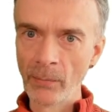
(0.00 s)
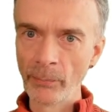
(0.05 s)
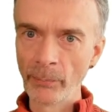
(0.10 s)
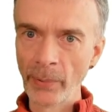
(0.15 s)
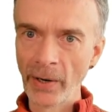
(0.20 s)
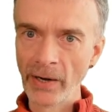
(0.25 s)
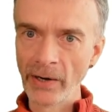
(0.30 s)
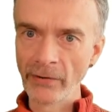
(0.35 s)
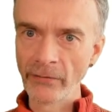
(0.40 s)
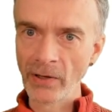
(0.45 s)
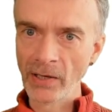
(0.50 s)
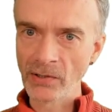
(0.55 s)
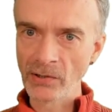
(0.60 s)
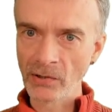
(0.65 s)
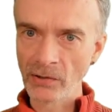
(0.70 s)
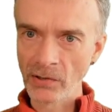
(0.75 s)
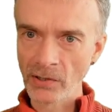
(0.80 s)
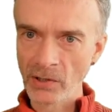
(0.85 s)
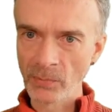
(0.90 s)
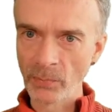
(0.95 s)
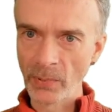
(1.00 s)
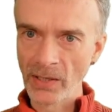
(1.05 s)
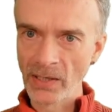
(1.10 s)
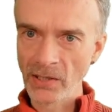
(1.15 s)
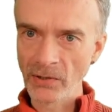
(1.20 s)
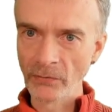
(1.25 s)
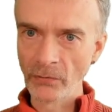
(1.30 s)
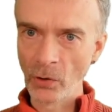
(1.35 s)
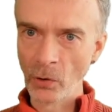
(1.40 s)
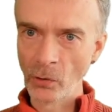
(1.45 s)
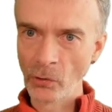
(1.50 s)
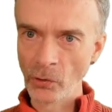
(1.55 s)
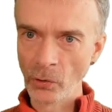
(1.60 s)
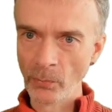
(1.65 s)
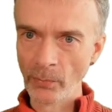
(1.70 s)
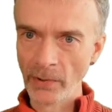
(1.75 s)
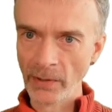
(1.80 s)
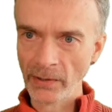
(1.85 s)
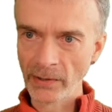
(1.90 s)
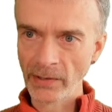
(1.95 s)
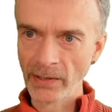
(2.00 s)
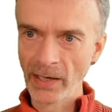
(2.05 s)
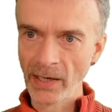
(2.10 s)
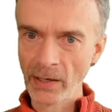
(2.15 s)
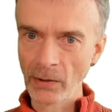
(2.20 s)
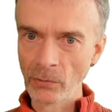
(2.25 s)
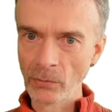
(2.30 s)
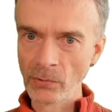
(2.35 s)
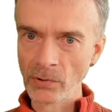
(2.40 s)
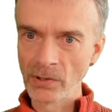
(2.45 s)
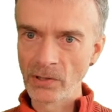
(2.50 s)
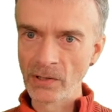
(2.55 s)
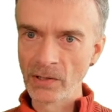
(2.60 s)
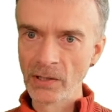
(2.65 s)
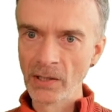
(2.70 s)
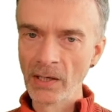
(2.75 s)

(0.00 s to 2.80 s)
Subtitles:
perivascular space volume and count